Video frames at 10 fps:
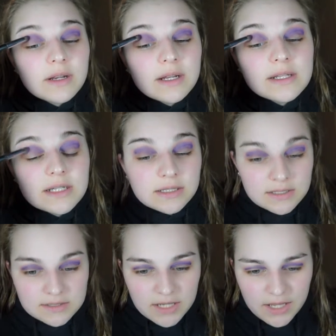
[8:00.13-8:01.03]
than it is on
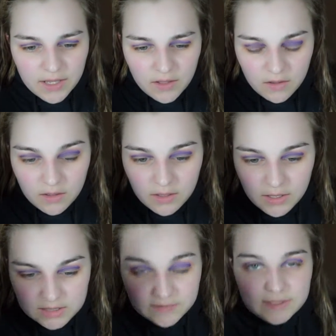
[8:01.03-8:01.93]
this eye,
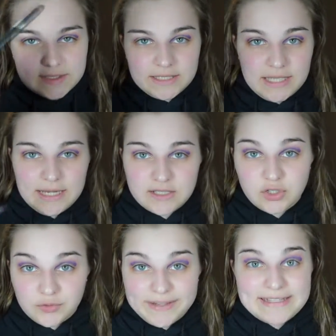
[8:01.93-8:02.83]
as far as like it is
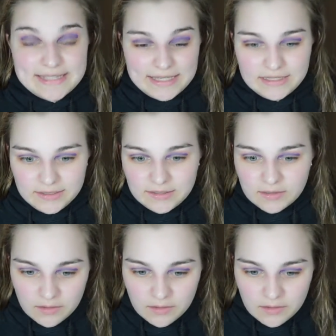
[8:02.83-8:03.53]
creasing.